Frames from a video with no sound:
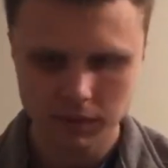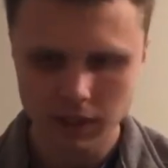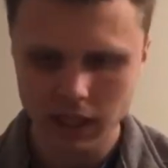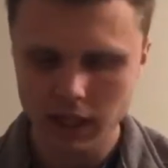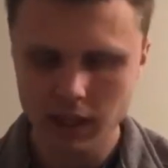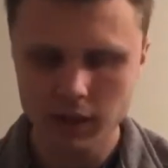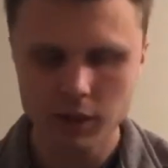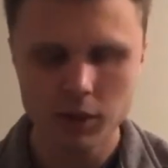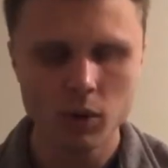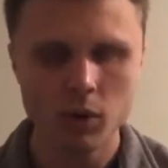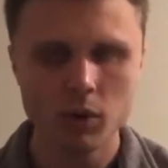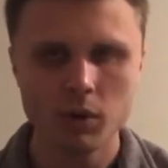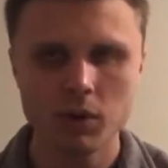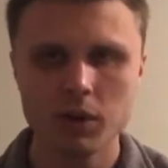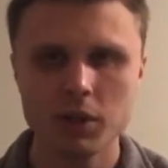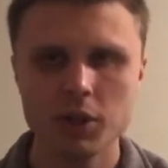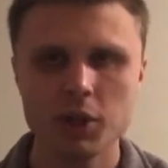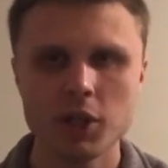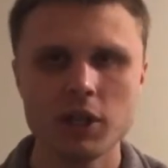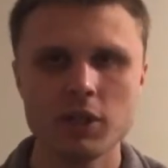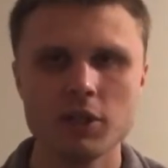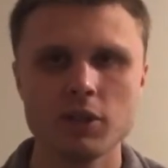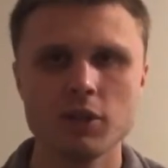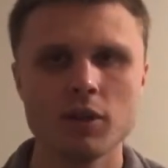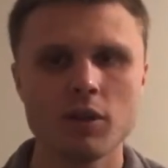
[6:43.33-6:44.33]
and it totally
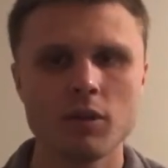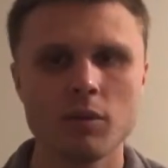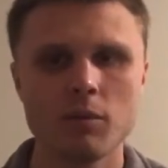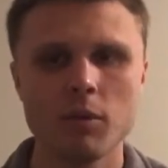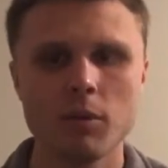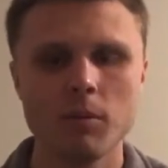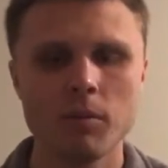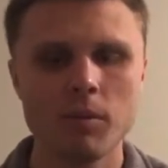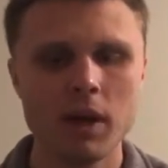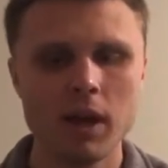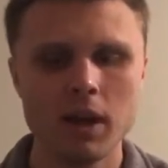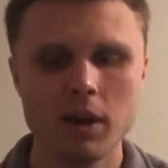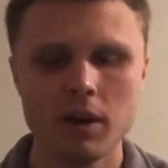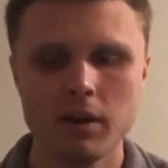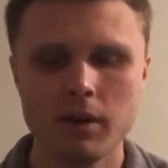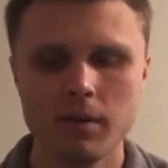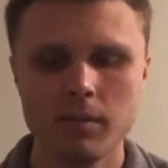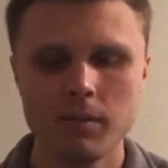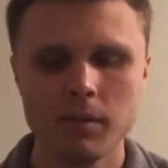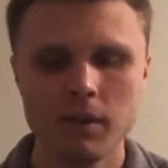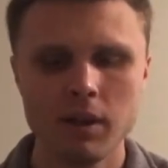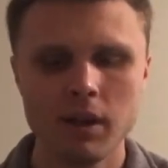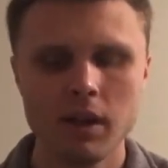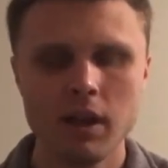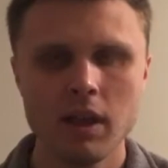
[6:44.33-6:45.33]
changes the
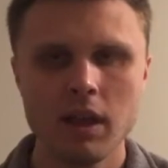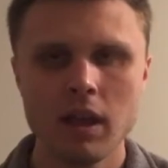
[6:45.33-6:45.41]
momentum